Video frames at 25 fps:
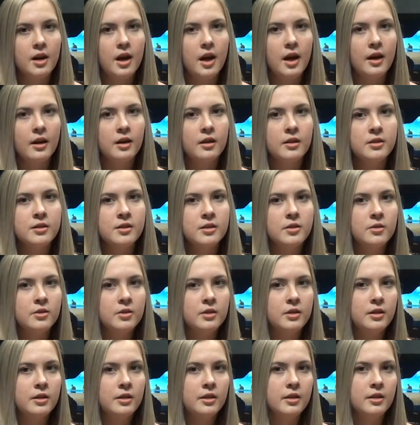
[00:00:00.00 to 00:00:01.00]
I also
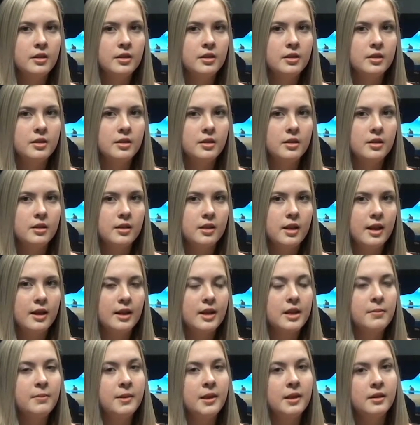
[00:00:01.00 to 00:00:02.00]
learned that
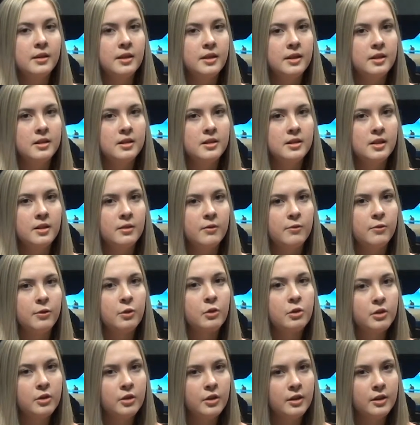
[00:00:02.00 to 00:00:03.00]
keeping things in a
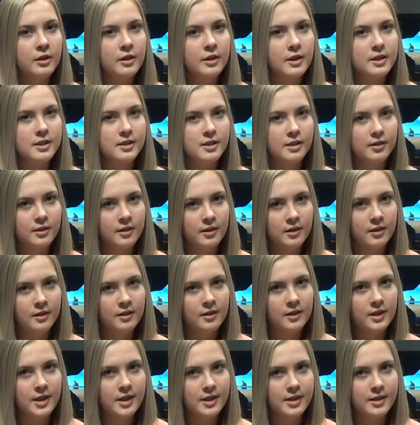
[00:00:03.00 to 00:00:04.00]
folder is a
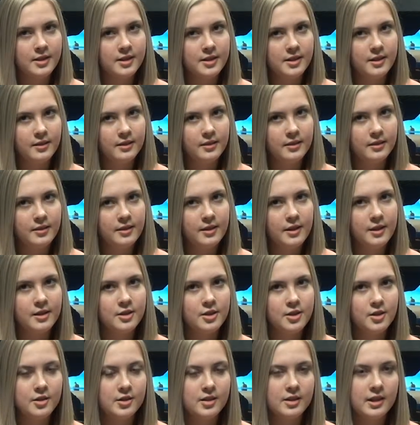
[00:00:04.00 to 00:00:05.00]
lot easier than
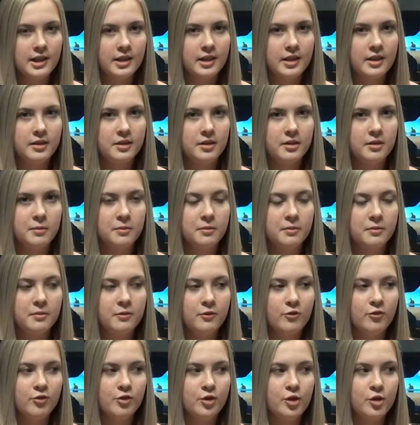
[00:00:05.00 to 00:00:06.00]
just letting them
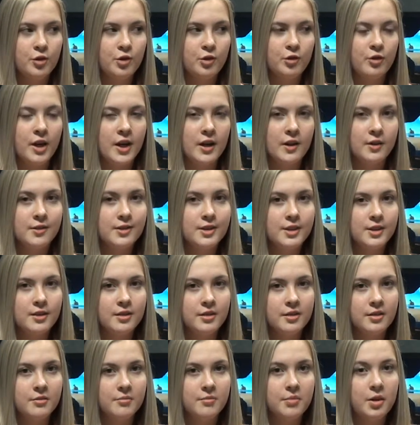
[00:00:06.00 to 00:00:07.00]
float around and
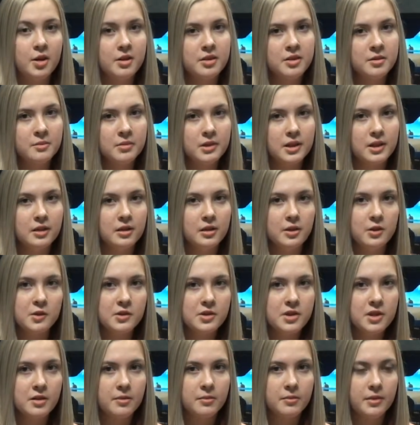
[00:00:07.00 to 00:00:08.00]
possibly
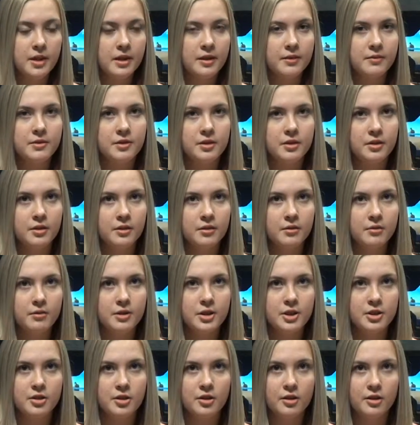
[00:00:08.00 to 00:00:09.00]
lose them and have to
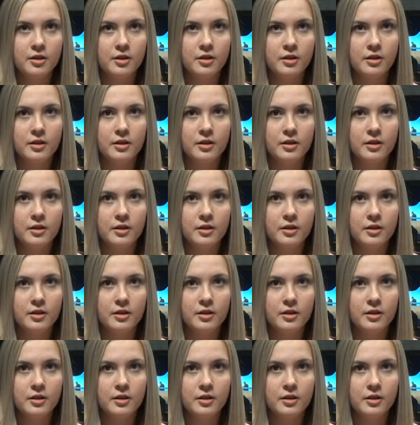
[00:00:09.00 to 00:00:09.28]
restart.